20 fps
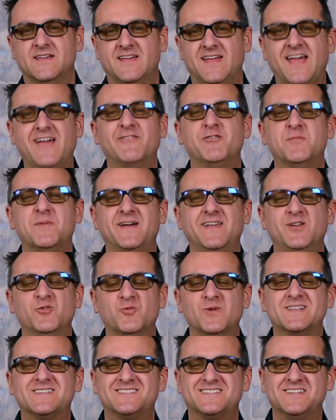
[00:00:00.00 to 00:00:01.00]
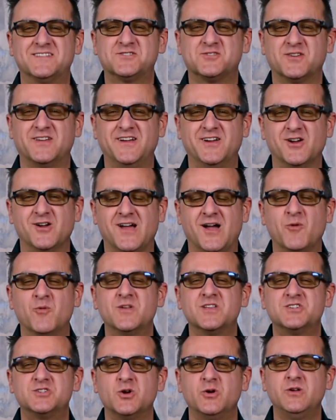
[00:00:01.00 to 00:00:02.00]
Hey everybody, Rich Stitzel here. I
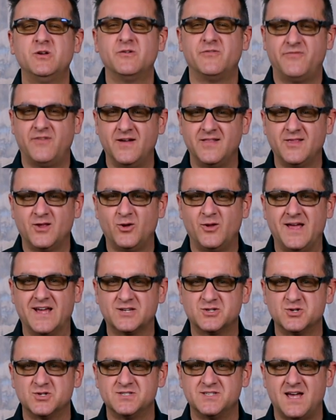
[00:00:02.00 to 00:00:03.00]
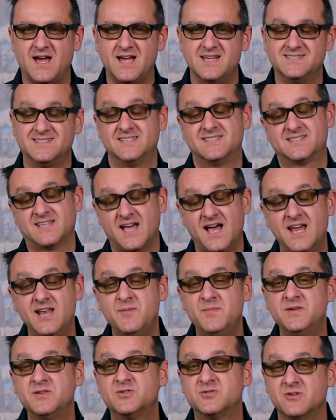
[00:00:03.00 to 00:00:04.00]
want to show you a fun little exercise that's kind
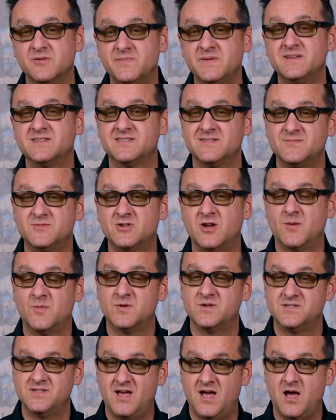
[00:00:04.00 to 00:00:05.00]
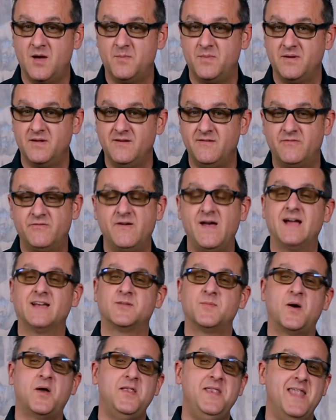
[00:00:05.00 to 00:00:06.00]
of been tripping some drummers up. In
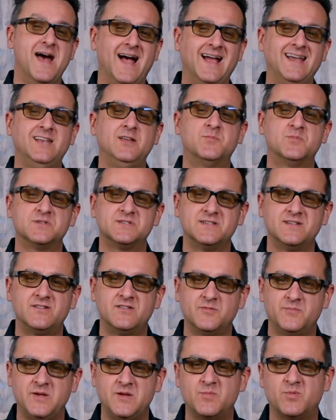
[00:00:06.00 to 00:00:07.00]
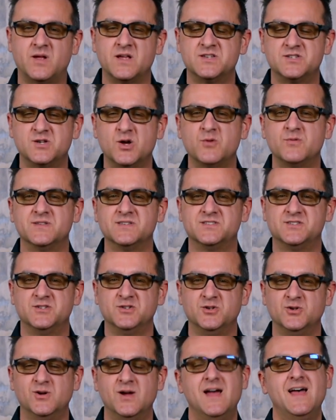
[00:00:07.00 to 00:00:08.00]
fact, about 90% of the people I show this
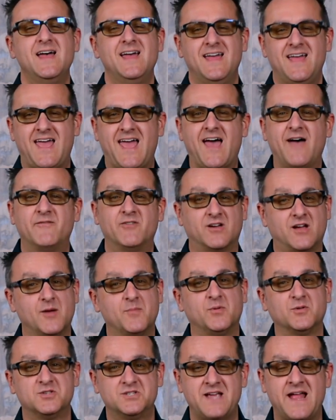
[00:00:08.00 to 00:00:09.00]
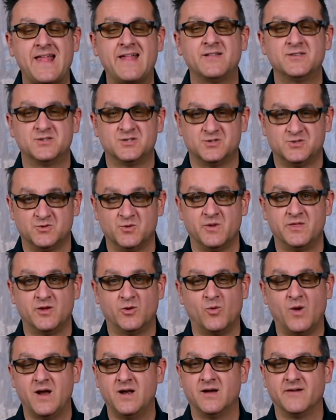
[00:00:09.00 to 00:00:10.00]
to have a couple challenges with
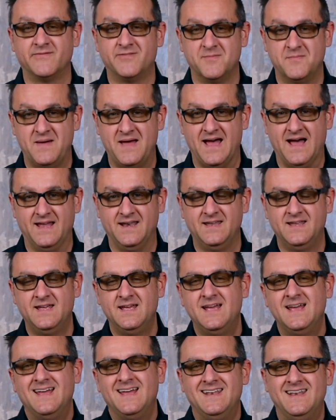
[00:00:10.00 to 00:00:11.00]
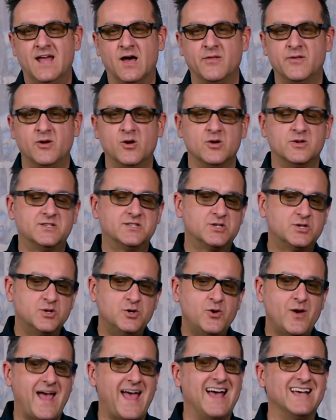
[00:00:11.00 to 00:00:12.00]
it right off the bat. Now there are
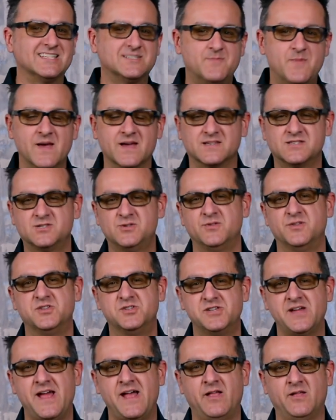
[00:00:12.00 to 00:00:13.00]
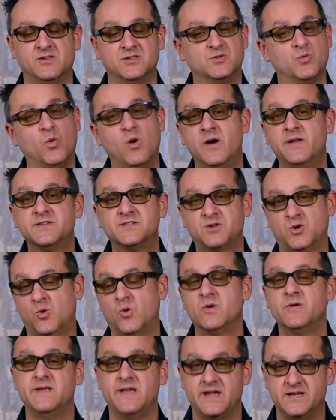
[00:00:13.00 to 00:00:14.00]
two aspects to the challenge. One is
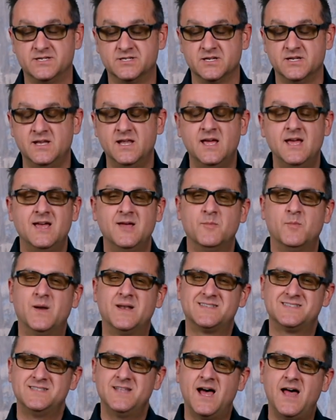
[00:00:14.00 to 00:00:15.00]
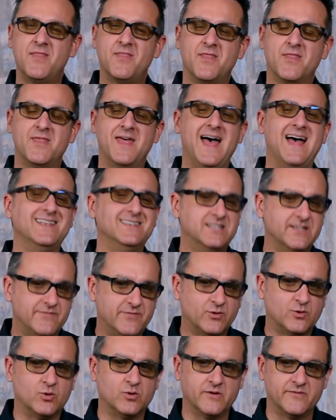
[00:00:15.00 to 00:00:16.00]
coordination, but it's not that
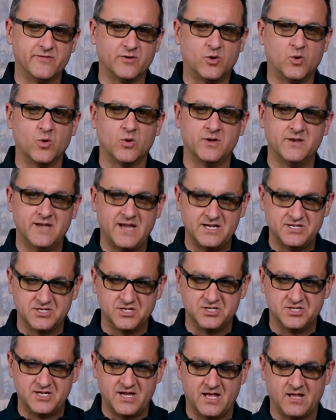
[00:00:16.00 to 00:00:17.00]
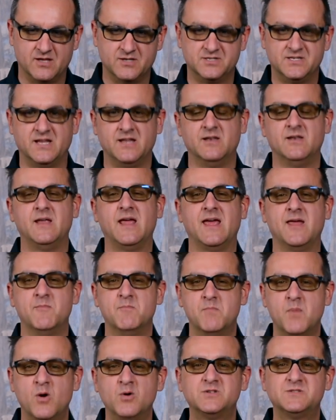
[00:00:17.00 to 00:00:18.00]
difficult of a coordination challenge,
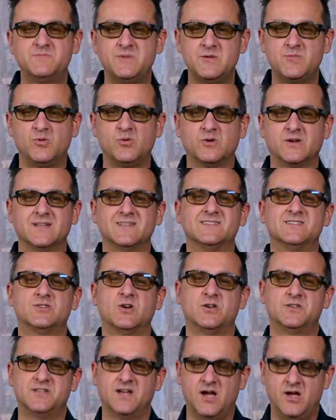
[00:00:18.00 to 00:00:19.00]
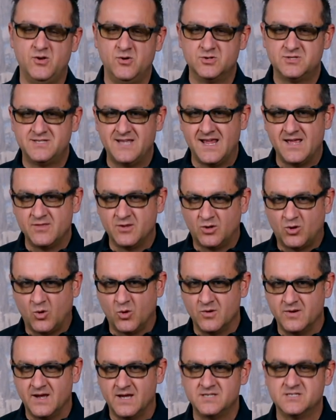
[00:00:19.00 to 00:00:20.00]
and most people can start to understand the
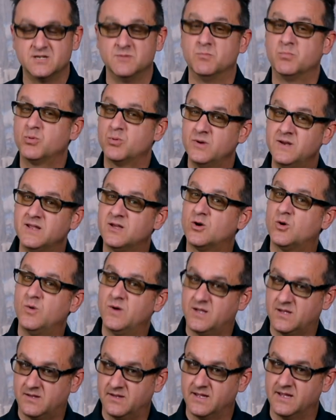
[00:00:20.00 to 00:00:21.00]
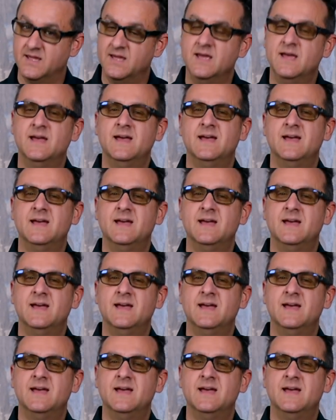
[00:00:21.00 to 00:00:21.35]
coordination pretty quickly.